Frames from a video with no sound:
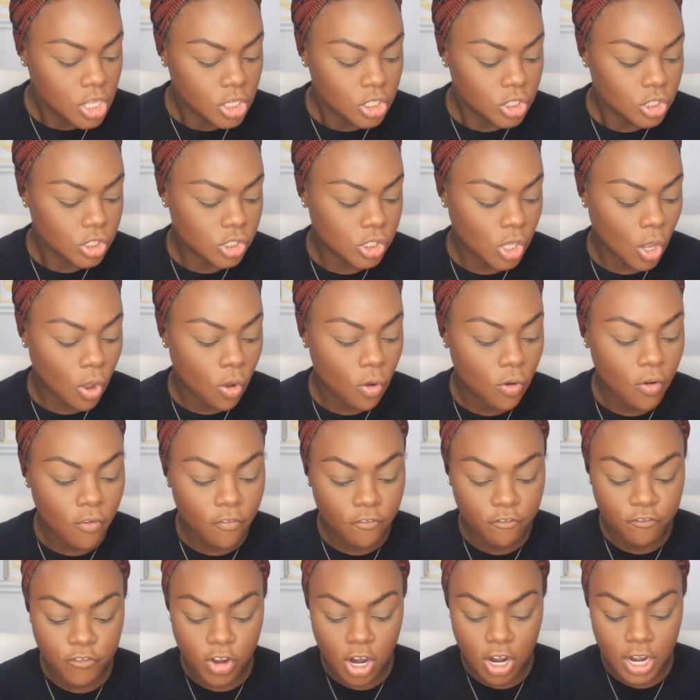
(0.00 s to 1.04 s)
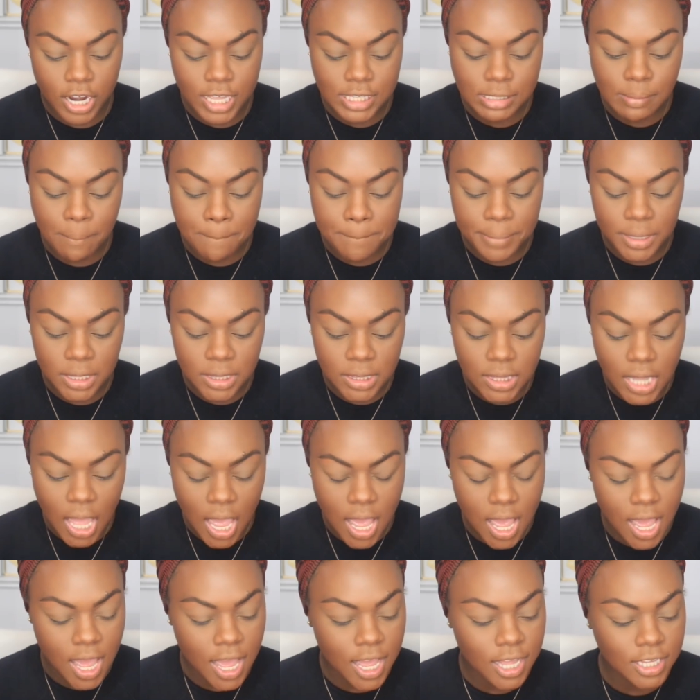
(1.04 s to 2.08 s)
So far as
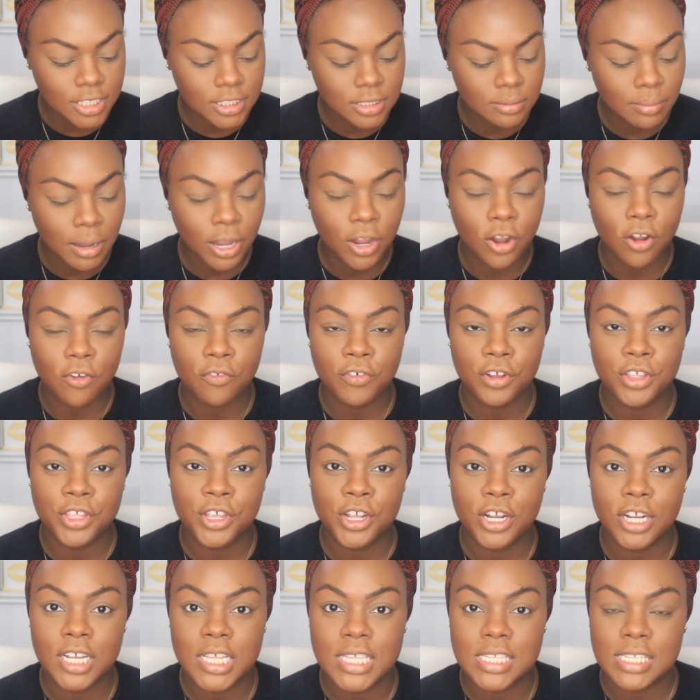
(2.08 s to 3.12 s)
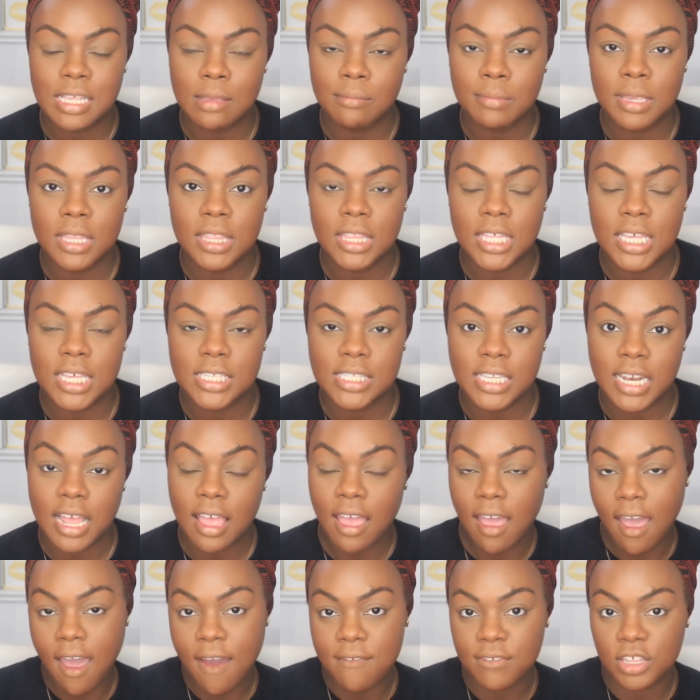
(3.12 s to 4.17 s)
blush, my girlfriend Yuri sent me these, and I
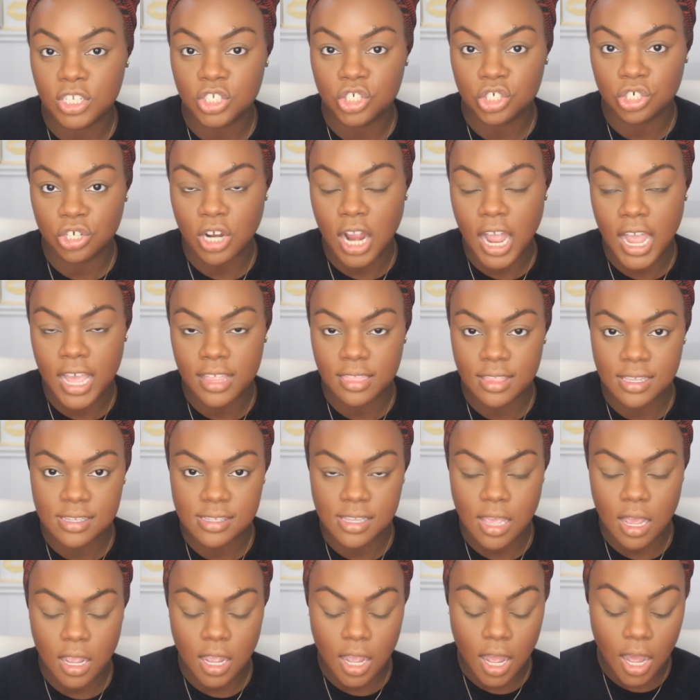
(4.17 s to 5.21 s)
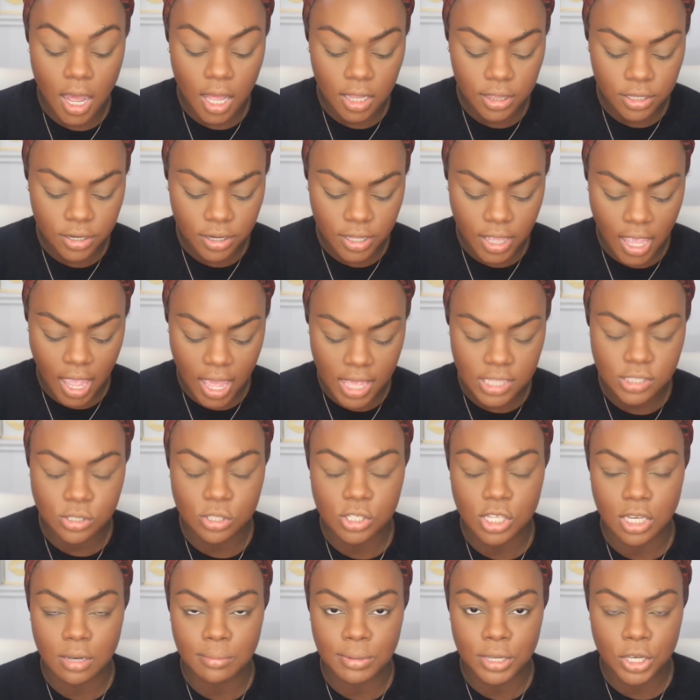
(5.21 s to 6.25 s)
haven't tried this color yet, so it's
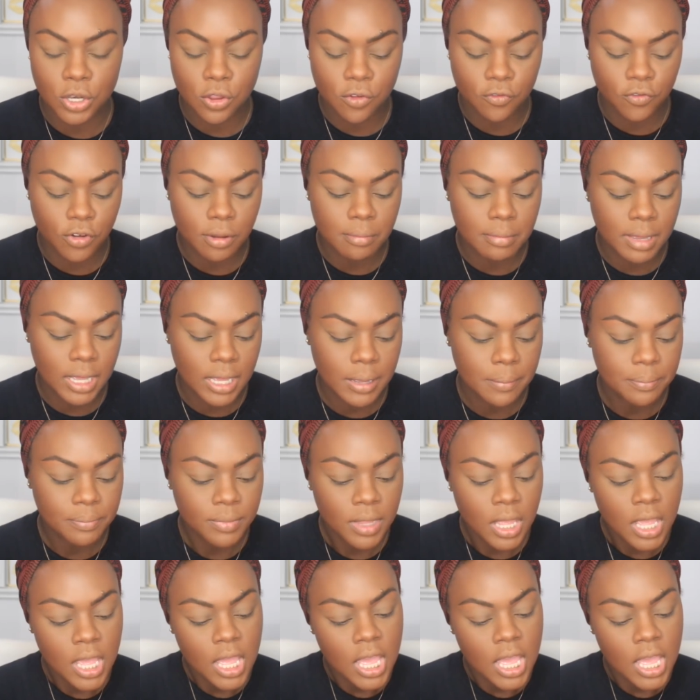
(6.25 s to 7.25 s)
gonna be new for me.